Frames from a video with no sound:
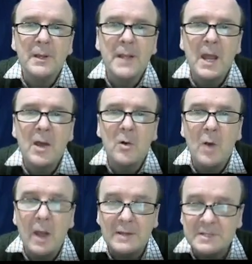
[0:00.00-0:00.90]

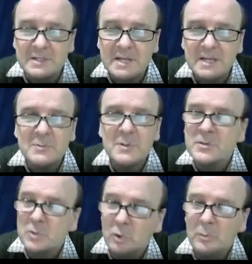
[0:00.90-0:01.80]
Now, just as with
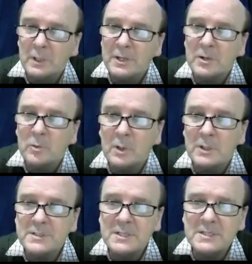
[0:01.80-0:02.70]
normal
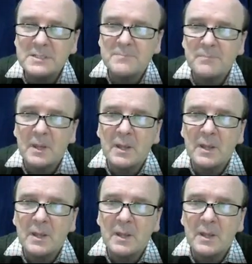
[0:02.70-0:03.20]
inequalities,